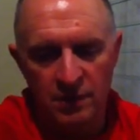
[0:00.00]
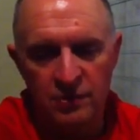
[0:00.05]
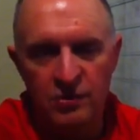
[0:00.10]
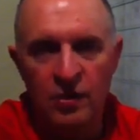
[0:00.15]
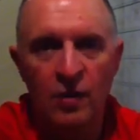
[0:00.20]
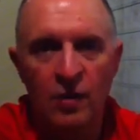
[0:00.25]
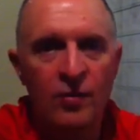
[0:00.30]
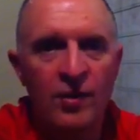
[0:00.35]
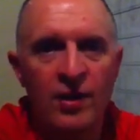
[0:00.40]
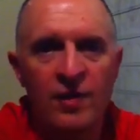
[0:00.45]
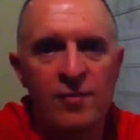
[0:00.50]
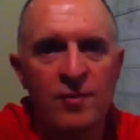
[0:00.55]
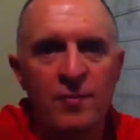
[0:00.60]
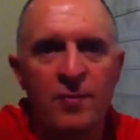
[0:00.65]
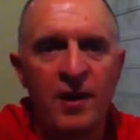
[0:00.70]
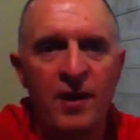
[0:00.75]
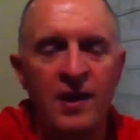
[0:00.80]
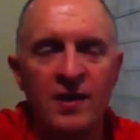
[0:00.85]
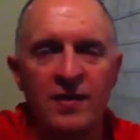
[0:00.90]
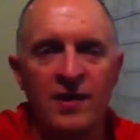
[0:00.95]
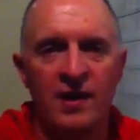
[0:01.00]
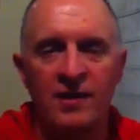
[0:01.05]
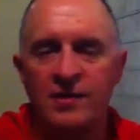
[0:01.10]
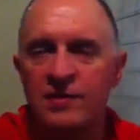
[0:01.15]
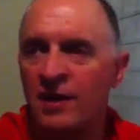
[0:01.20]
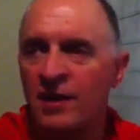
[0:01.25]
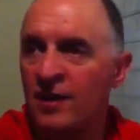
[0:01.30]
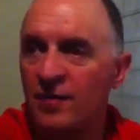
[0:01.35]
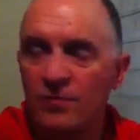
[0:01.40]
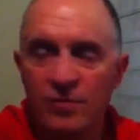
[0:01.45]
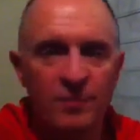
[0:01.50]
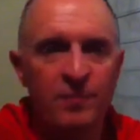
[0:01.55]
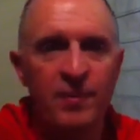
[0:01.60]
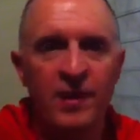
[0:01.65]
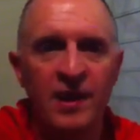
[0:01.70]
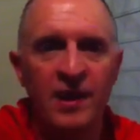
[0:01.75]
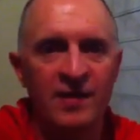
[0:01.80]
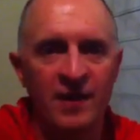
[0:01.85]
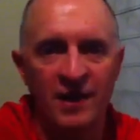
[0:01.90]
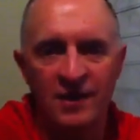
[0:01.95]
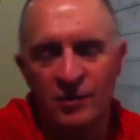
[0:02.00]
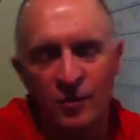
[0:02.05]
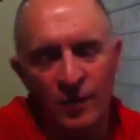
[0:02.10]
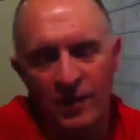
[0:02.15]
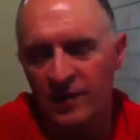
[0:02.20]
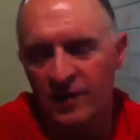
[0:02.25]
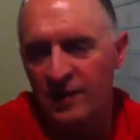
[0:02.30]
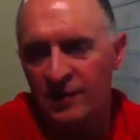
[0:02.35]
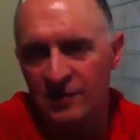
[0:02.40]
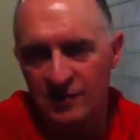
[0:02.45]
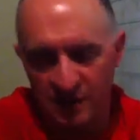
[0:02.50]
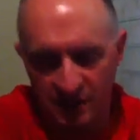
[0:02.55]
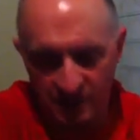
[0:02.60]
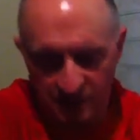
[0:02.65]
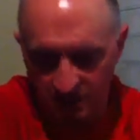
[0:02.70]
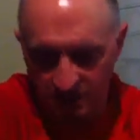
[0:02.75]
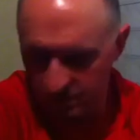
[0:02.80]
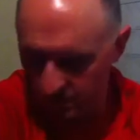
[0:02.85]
So how can I repay that? I can repay that quite easily